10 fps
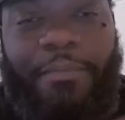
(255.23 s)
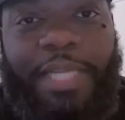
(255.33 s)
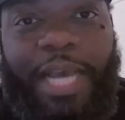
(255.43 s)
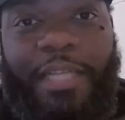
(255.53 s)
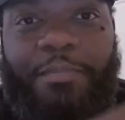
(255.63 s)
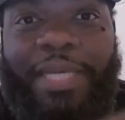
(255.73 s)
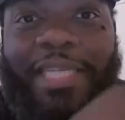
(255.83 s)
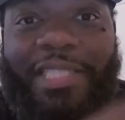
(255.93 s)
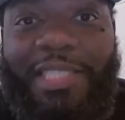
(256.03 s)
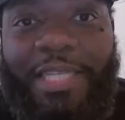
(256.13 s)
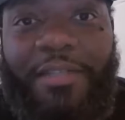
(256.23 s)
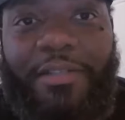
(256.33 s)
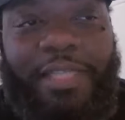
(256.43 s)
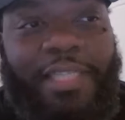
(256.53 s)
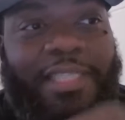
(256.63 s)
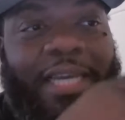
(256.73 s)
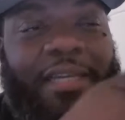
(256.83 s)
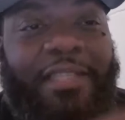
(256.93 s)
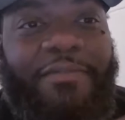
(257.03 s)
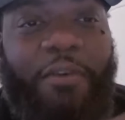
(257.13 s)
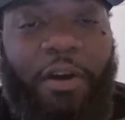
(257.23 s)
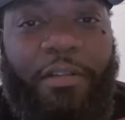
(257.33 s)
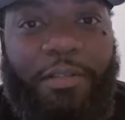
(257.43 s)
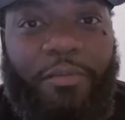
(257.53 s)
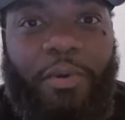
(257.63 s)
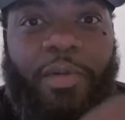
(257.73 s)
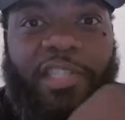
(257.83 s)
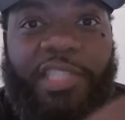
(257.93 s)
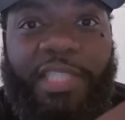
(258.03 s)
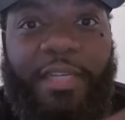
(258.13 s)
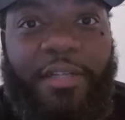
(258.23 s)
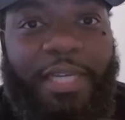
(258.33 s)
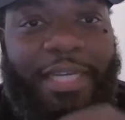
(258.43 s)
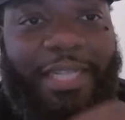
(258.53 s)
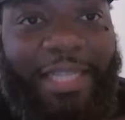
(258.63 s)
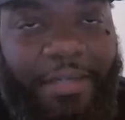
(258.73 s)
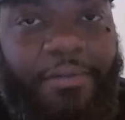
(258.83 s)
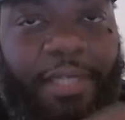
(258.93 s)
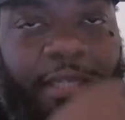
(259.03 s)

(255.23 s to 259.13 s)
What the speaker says: And sometimes being still can take us farther when we're still and